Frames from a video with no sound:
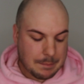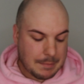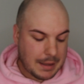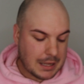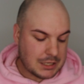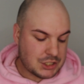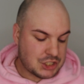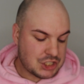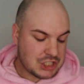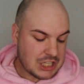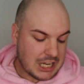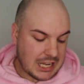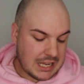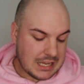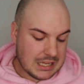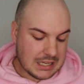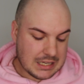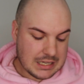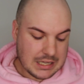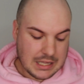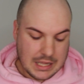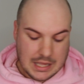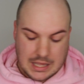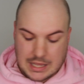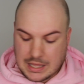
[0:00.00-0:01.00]
my
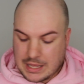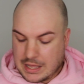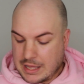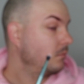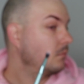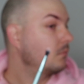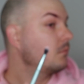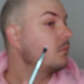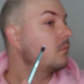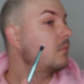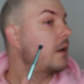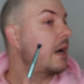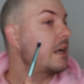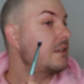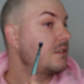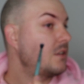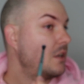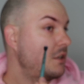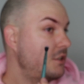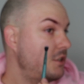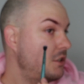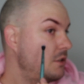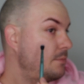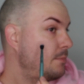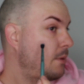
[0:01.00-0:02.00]
cheek. Right,
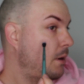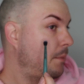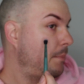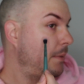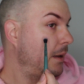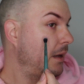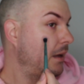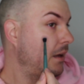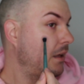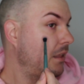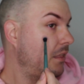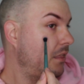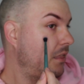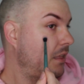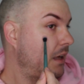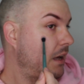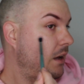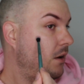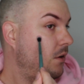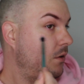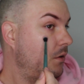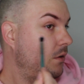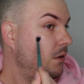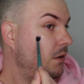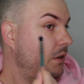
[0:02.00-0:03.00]
so just popping
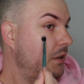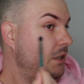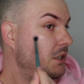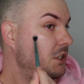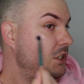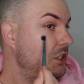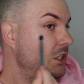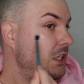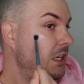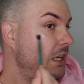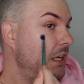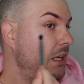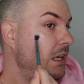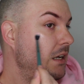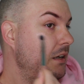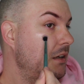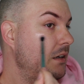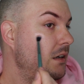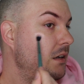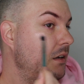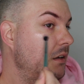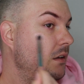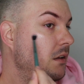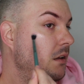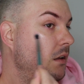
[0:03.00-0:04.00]
that on the
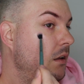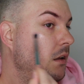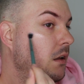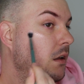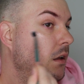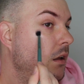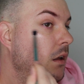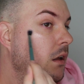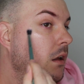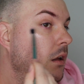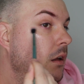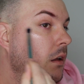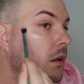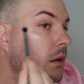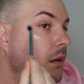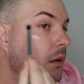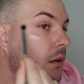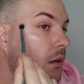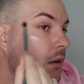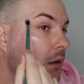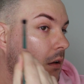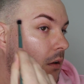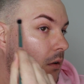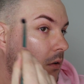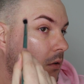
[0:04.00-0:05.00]
cheek.
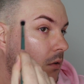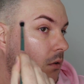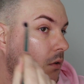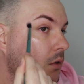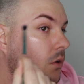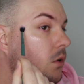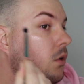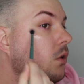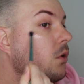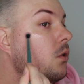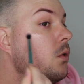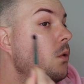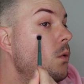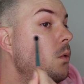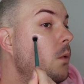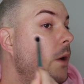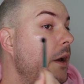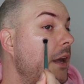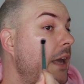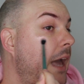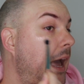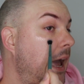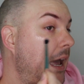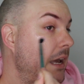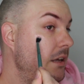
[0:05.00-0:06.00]
Oh,
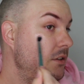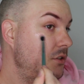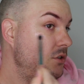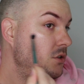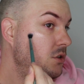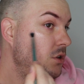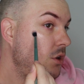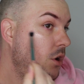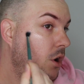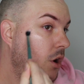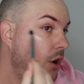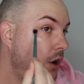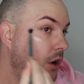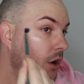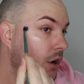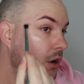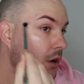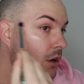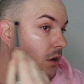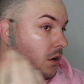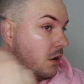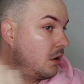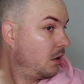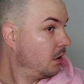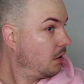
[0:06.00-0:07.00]
okay,
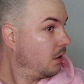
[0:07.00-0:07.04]
so